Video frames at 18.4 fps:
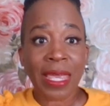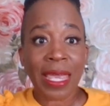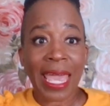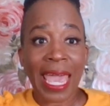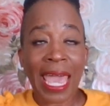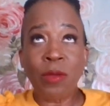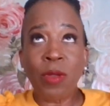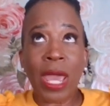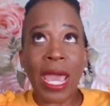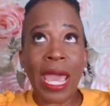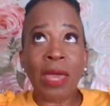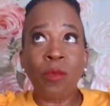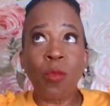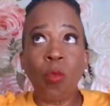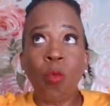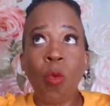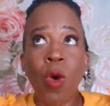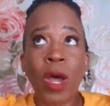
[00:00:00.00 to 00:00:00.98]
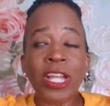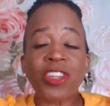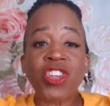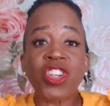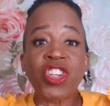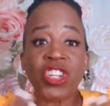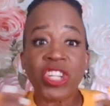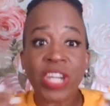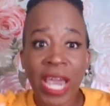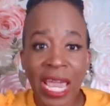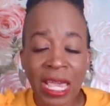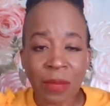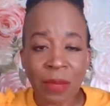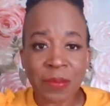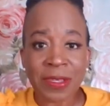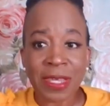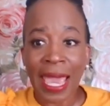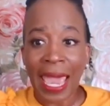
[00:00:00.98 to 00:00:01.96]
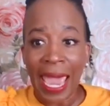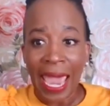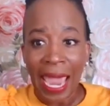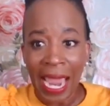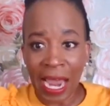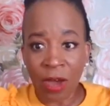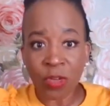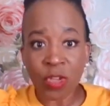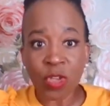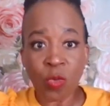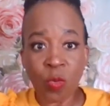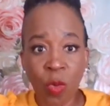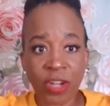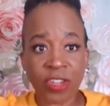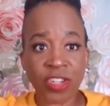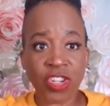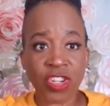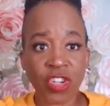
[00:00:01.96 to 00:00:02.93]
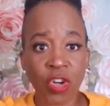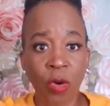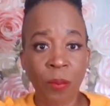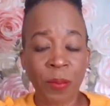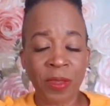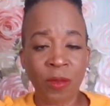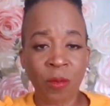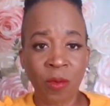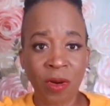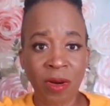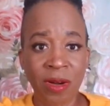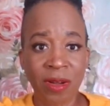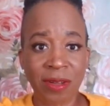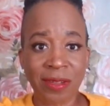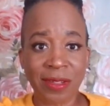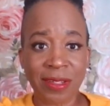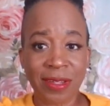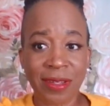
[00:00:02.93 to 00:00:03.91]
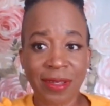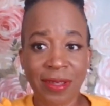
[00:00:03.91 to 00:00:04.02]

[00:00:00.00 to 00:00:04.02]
and what shapes how you want to show up in the world.